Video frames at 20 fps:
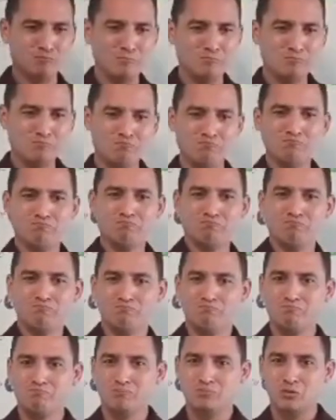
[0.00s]
Jesus
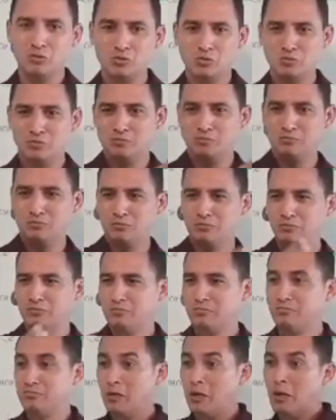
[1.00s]
Christ's
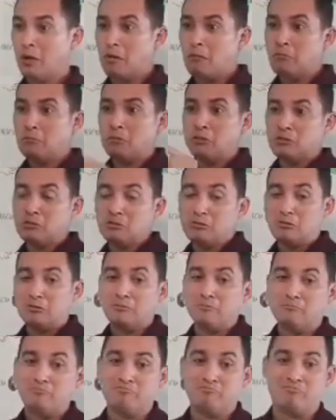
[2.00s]
salvation gospel to this
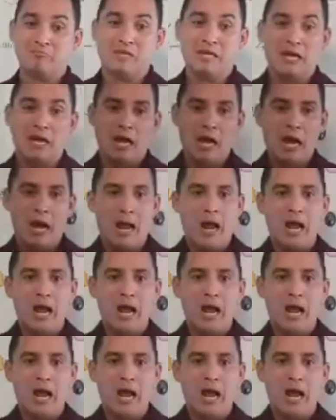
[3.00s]
community.